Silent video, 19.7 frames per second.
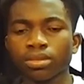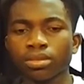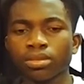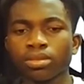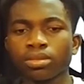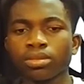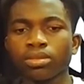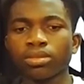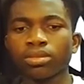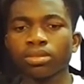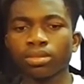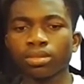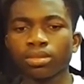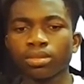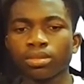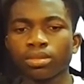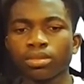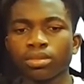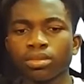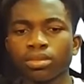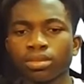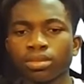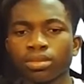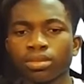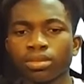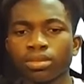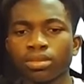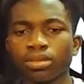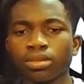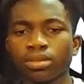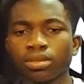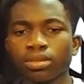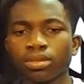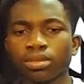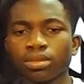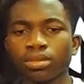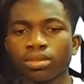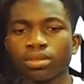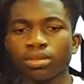
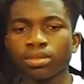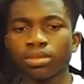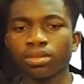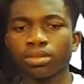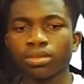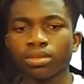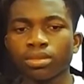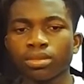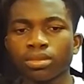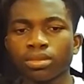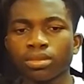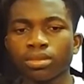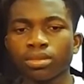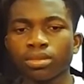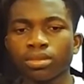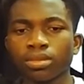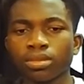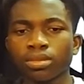The person shown says nothing.